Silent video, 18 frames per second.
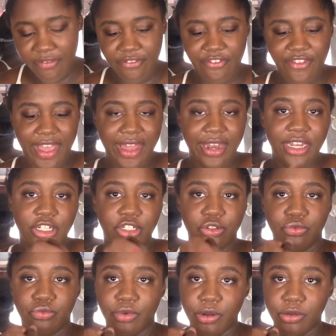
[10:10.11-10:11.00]

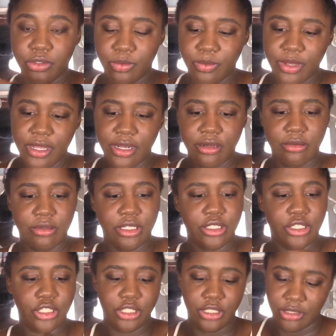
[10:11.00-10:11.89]
Vanished Rosewood,
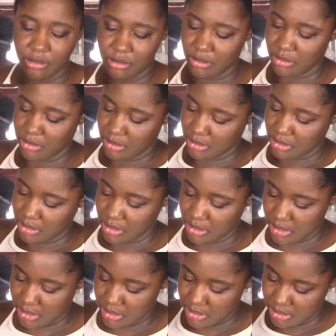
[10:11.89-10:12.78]
which,
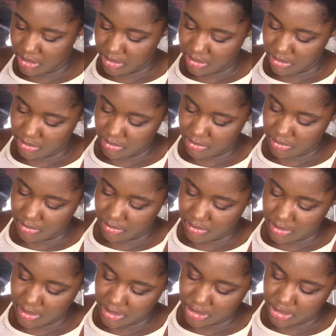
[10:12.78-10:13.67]
I
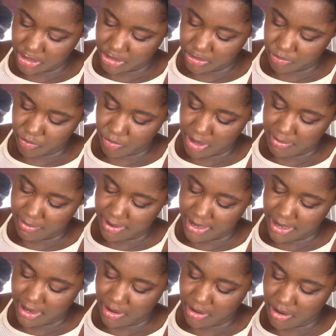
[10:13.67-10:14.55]
should just wipe my
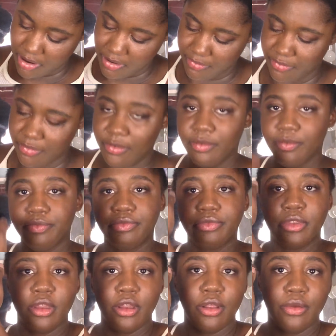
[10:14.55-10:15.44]
hand off.
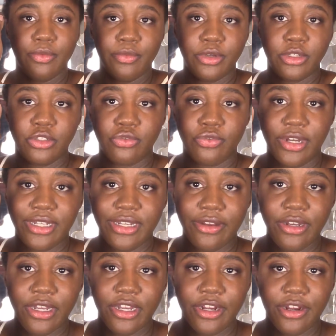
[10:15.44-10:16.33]
Which is right
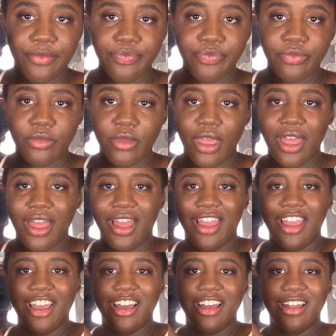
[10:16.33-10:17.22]
down here.
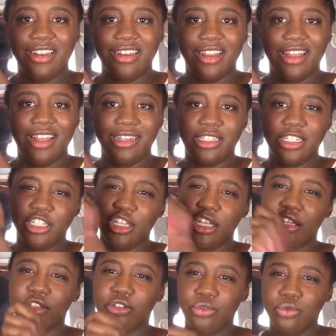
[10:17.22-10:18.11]
And it's just
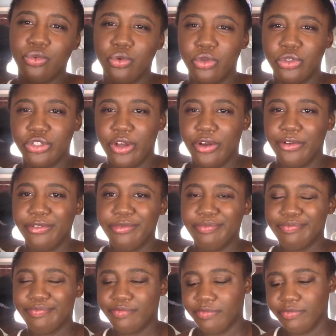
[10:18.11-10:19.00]
a little too cool
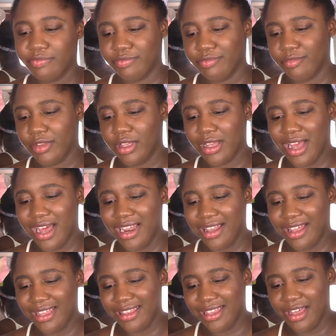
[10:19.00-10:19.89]
tone. Kind
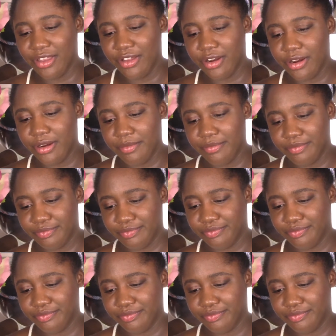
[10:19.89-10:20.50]
of like the other